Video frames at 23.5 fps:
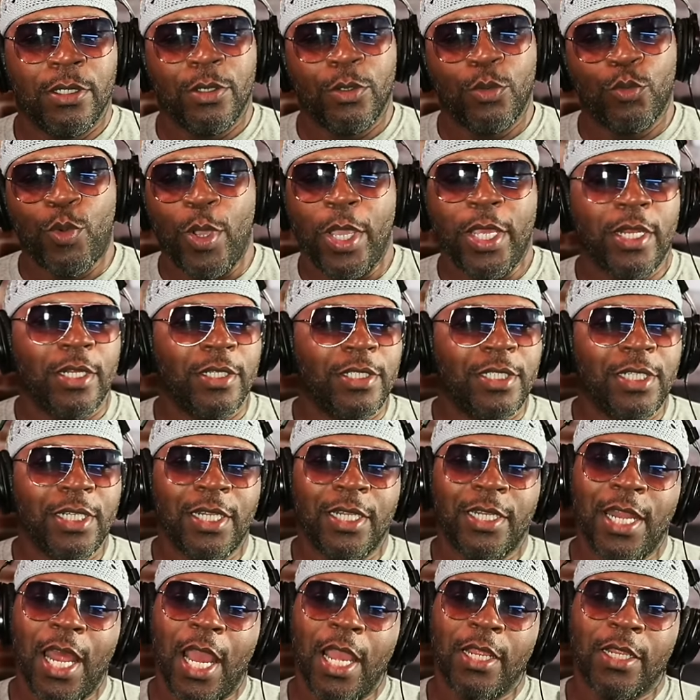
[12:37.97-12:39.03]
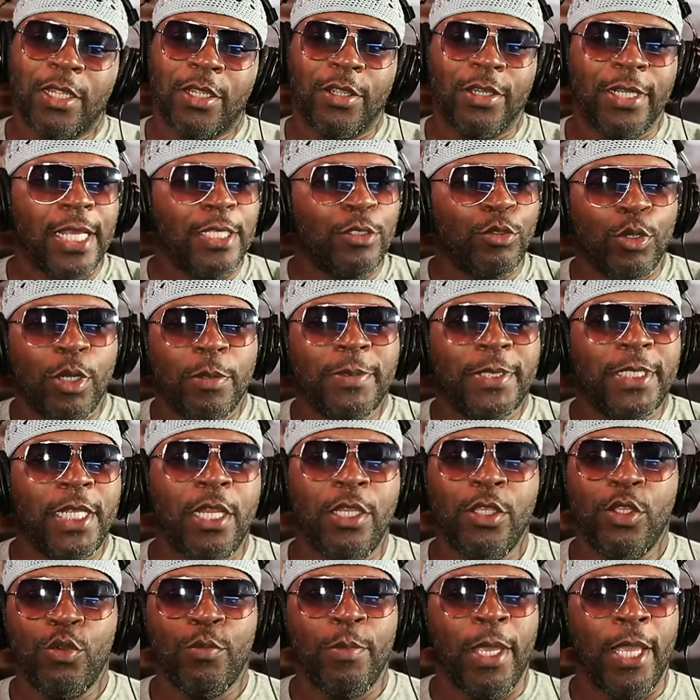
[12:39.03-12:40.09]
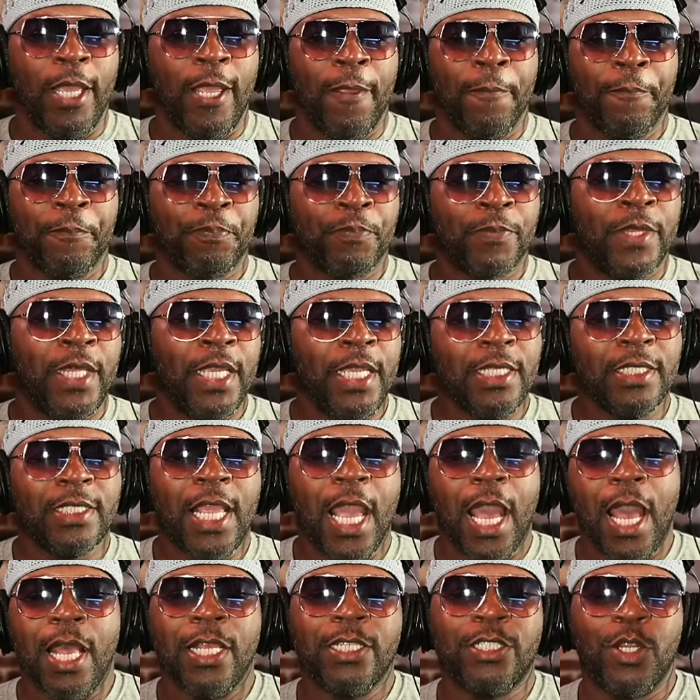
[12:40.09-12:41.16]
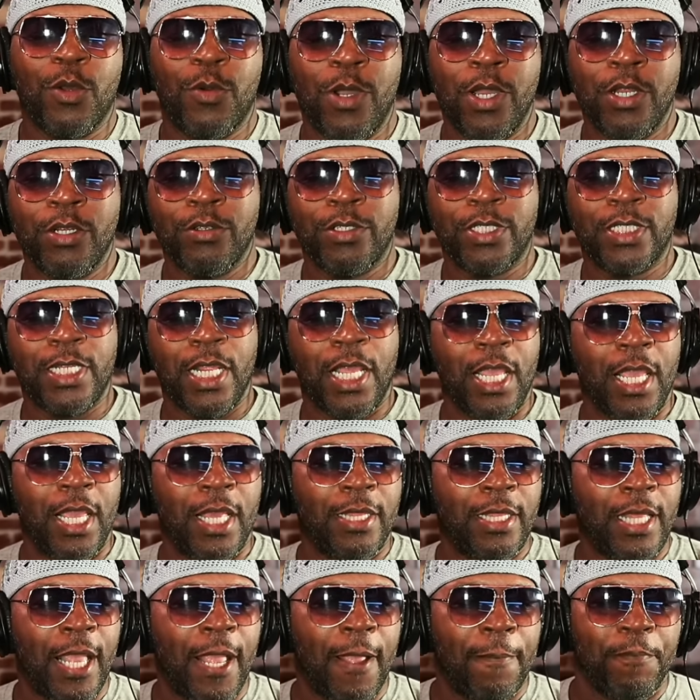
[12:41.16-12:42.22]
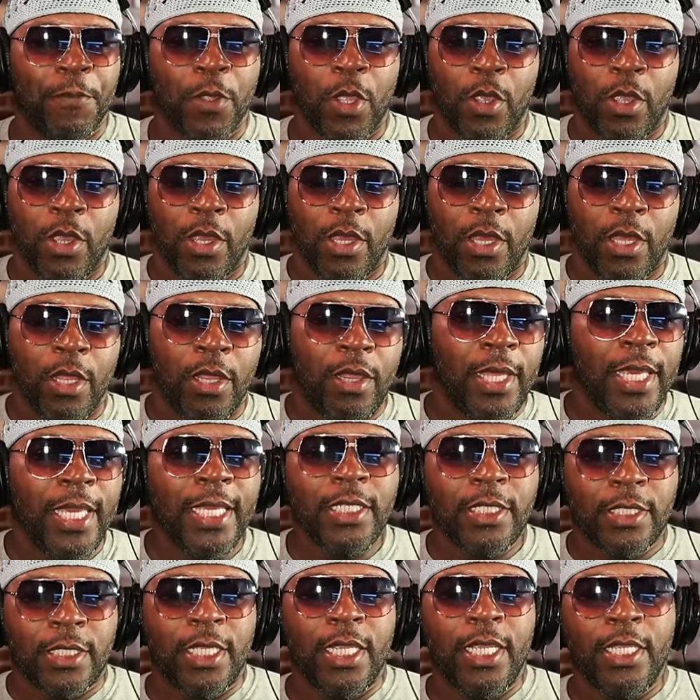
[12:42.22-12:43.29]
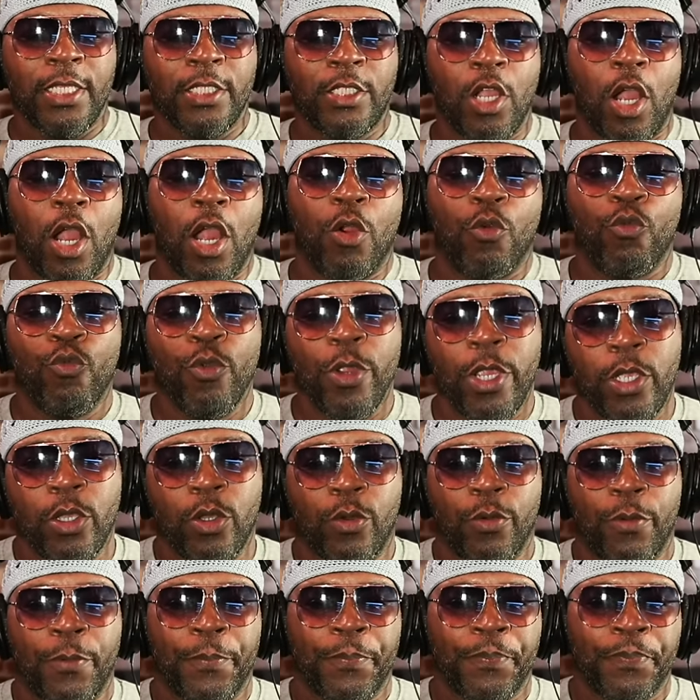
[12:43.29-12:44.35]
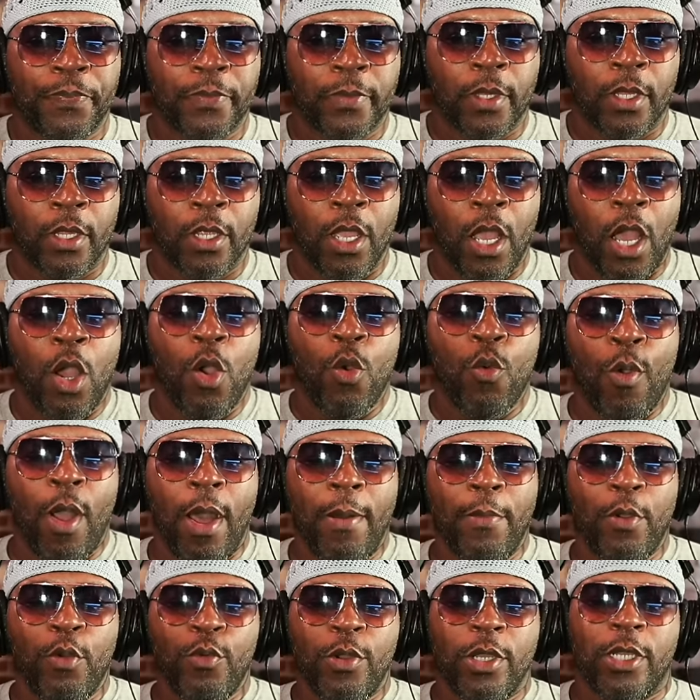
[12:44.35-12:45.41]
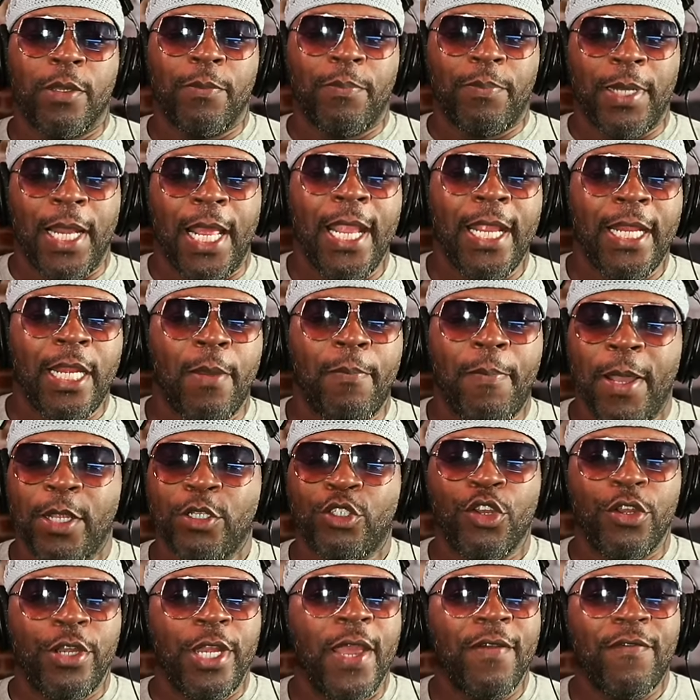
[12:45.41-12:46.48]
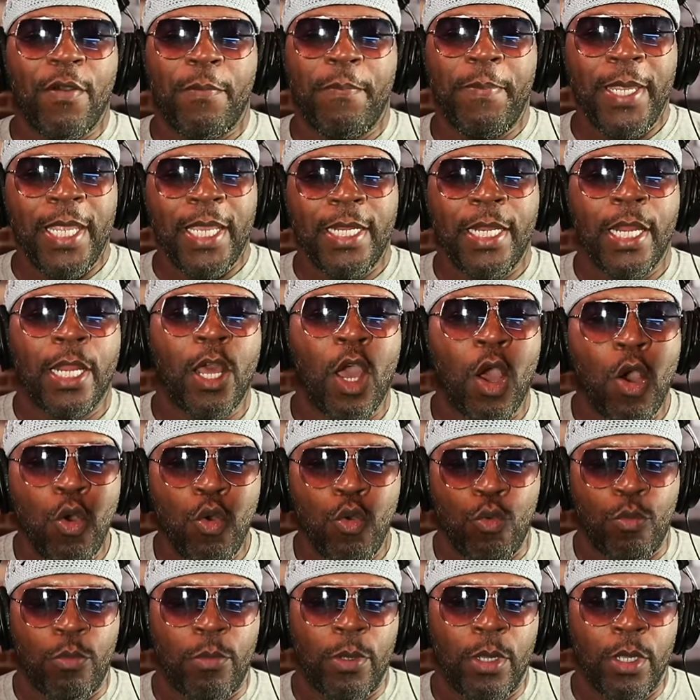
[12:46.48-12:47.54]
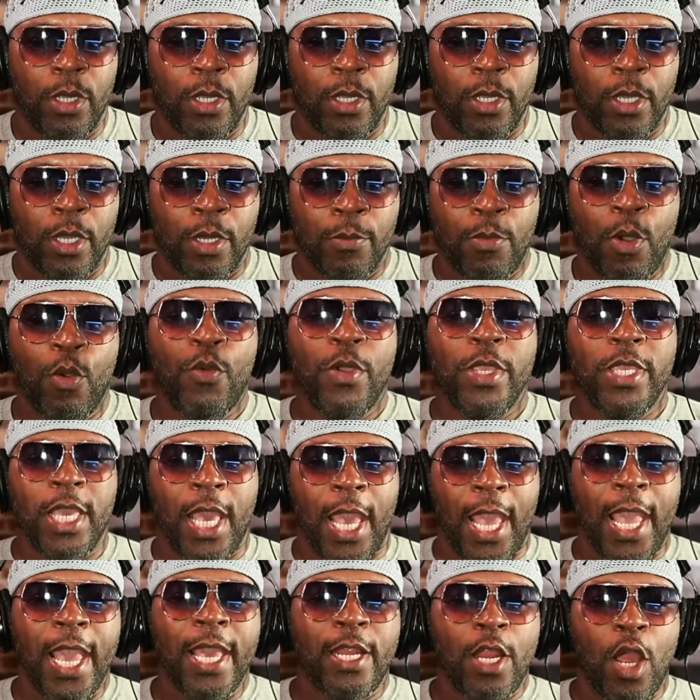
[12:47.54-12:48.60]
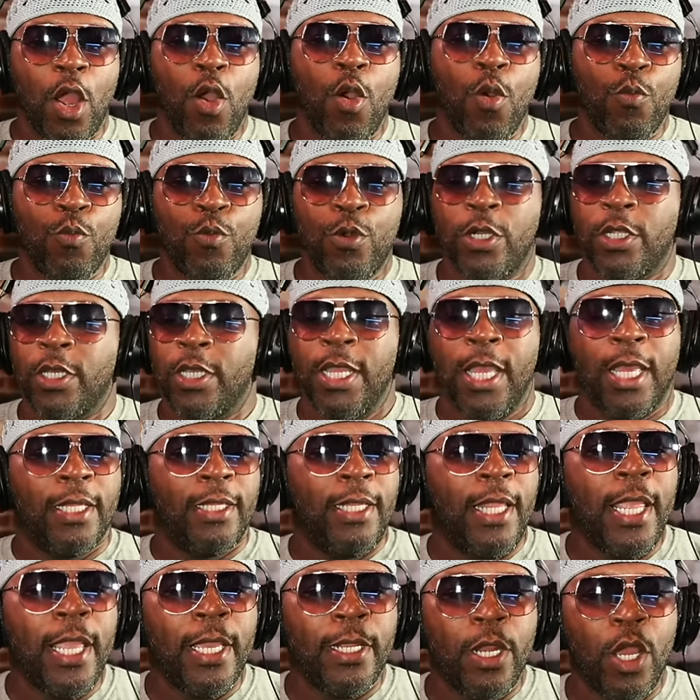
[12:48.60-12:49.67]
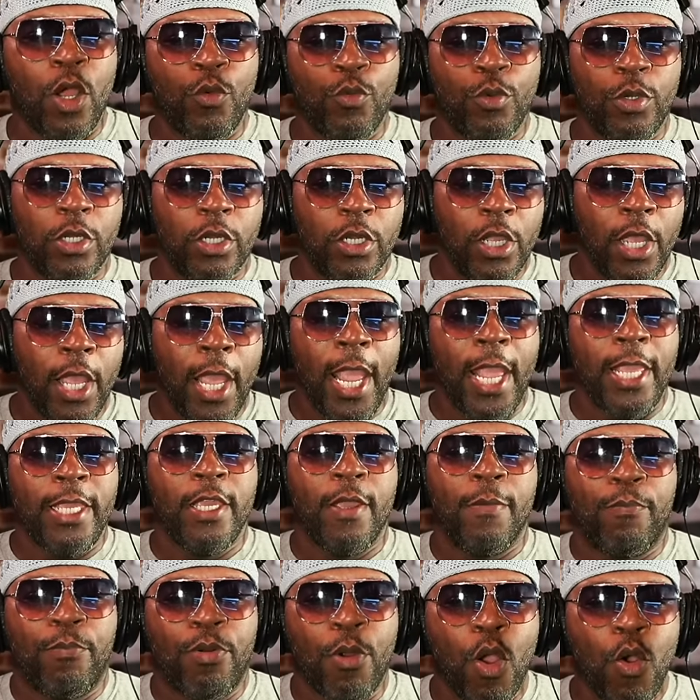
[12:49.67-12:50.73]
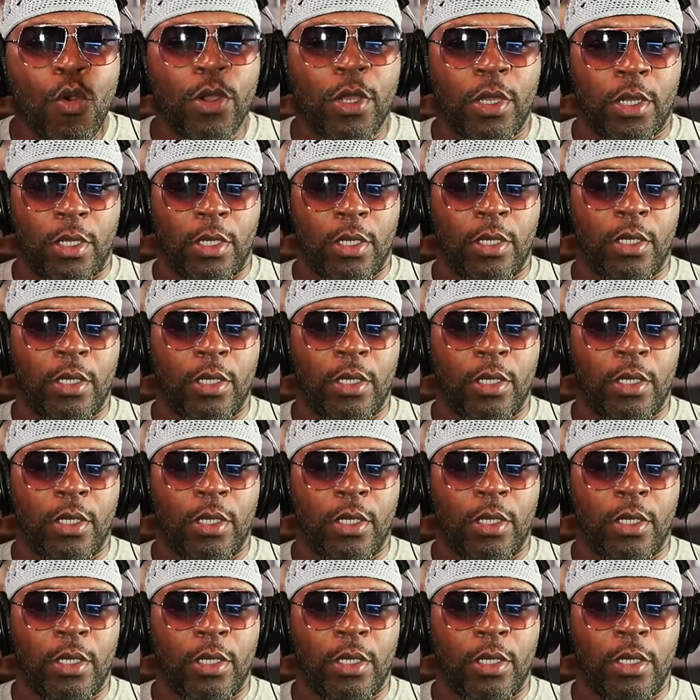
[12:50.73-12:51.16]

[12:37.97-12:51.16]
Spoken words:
wait until the night, girl. That's what I'm telling you, man. These guys don't understand that these things are real. A woman will complain about you never being at home. But when you're at home with her, laying up with her, and you're broke,